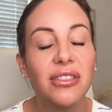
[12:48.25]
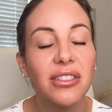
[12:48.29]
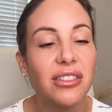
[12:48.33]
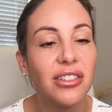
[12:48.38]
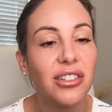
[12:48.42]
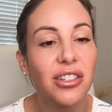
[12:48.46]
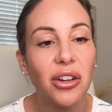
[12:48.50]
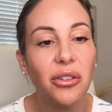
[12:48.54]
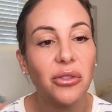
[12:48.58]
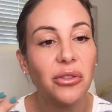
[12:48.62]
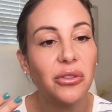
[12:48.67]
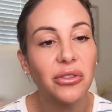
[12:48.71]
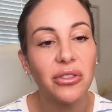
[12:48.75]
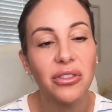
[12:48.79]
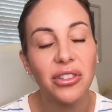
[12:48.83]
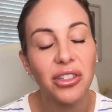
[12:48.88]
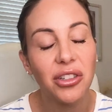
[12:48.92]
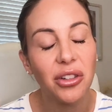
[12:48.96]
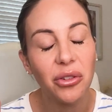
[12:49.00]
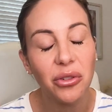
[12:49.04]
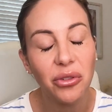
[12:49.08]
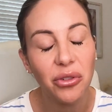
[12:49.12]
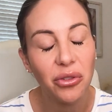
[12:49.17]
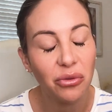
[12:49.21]

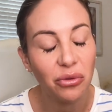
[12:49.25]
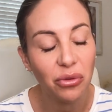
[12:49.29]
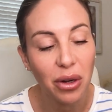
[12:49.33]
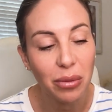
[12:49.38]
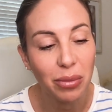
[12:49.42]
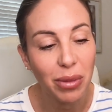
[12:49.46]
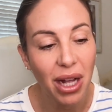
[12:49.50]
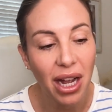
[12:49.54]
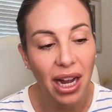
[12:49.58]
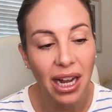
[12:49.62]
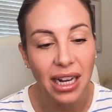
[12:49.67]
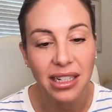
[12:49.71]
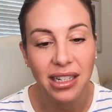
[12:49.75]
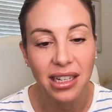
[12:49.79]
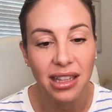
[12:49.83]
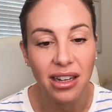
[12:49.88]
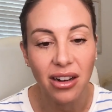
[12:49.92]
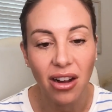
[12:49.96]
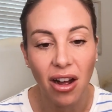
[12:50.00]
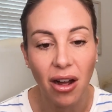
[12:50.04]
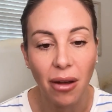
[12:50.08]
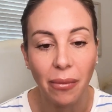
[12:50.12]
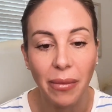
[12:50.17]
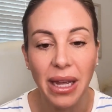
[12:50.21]
don't reply to the
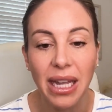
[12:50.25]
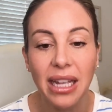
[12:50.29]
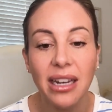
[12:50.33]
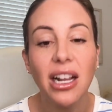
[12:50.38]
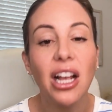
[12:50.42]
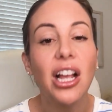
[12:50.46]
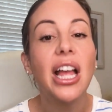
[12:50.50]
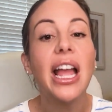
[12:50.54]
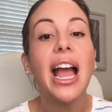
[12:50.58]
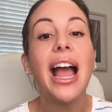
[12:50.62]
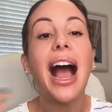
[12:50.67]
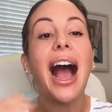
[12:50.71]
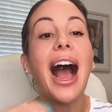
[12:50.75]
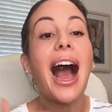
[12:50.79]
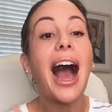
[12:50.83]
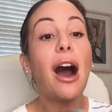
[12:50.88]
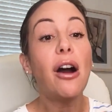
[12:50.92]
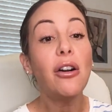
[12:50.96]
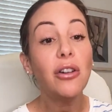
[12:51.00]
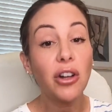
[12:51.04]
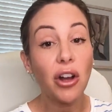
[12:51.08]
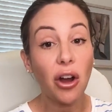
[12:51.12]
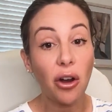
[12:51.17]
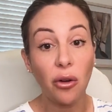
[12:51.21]
comment.
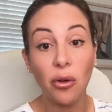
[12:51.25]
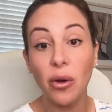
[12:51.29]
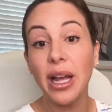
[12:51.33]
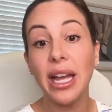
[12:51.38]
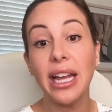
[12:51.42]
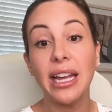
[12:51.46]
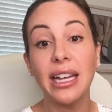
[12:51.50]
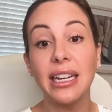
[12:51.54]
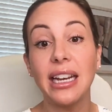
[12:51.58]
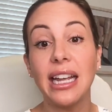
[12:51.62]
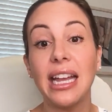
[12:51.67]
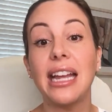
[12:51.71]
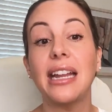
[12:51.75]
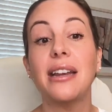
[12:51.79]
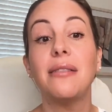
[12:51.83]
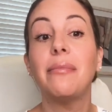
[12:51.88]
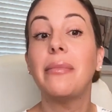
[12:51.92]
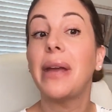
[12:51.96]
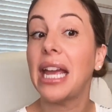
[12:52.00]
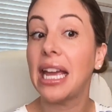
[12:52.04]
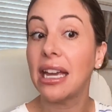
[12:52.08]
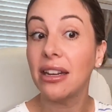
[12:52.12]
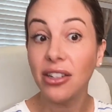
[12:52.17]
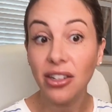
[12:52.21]
I'll go in and
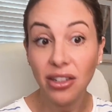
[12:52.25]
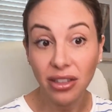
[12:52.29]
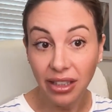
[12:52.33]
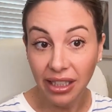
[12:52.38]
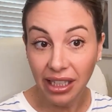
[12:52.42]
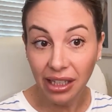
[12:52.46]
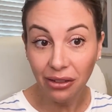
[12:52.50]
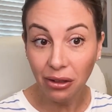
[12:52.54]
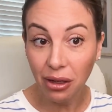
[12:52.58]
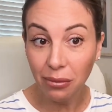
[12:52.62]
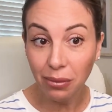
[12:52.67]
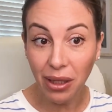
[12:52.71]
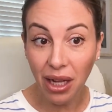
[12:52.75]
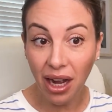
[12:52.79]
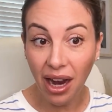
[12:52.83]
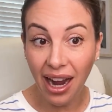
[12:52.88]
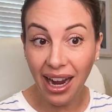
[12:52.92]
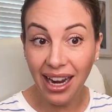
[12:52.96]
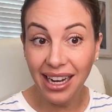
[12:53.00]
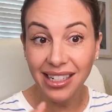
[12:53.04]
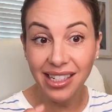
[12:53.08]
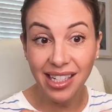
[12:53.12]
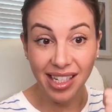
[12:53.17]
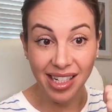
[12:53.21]
manually
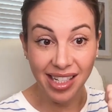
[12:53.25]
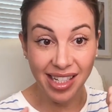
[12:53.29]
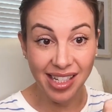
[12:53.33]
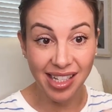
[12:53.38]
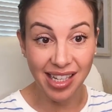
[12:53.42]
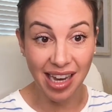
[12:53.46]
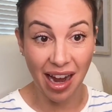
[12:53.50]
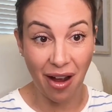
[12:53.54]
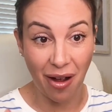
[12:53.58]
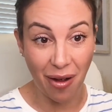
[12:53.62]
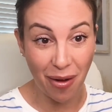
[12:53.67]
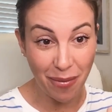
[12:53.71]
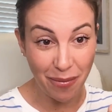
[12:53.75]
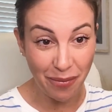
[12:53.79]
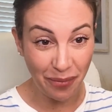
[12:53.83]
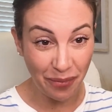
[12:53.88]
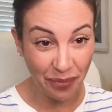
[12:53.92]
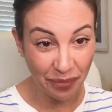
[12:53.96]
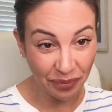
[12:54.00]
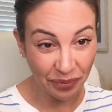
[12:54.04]
reply to some